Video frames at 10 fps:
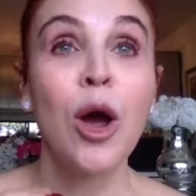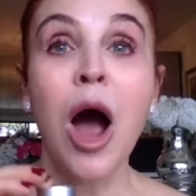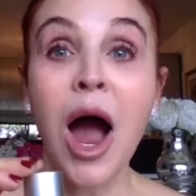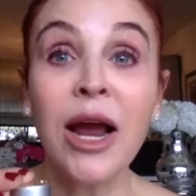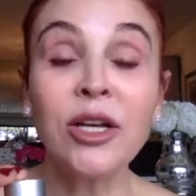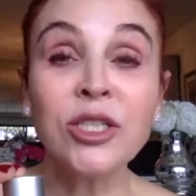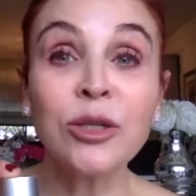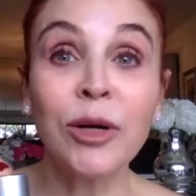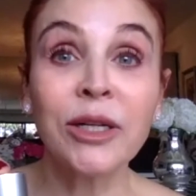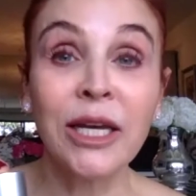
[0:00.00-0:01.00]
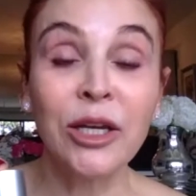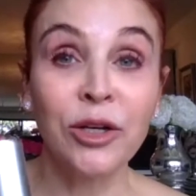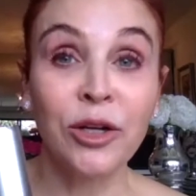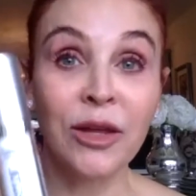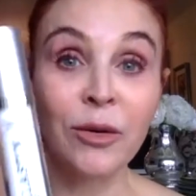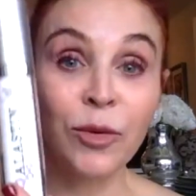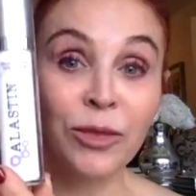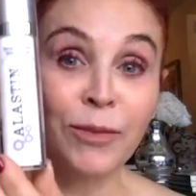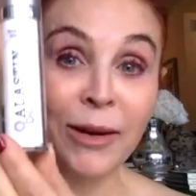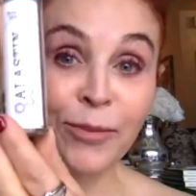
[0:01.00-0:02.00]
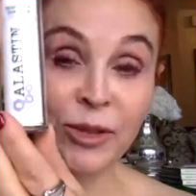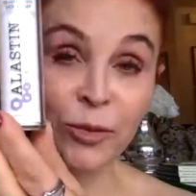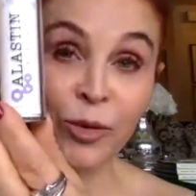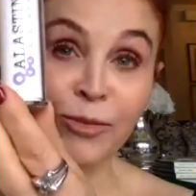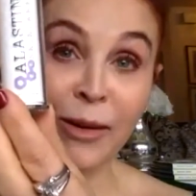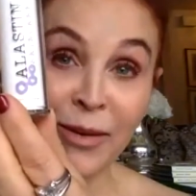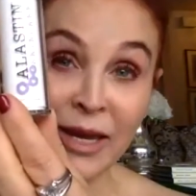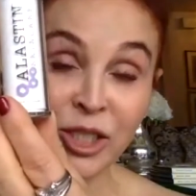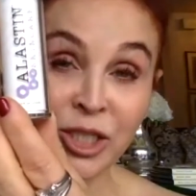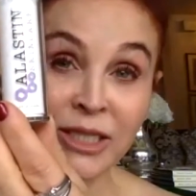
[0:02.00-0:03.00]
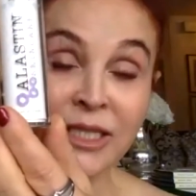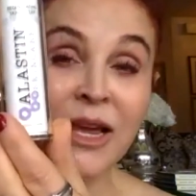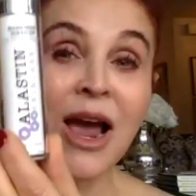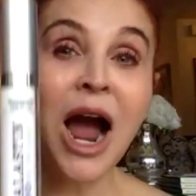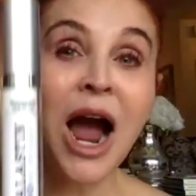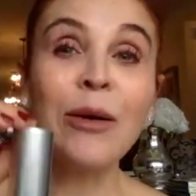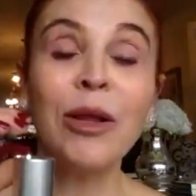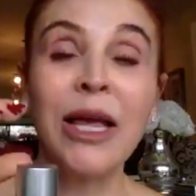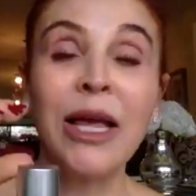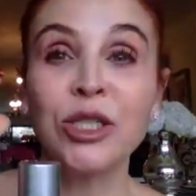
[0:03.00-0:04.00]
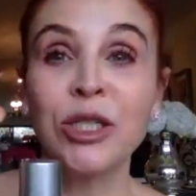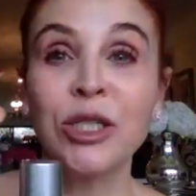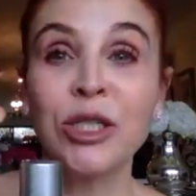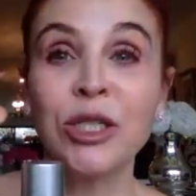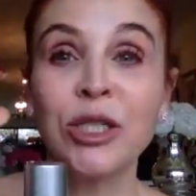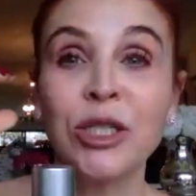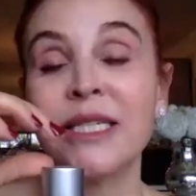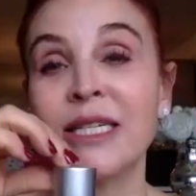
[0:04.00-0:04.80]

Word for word: I also want to let you know that with my patients, I will actually put this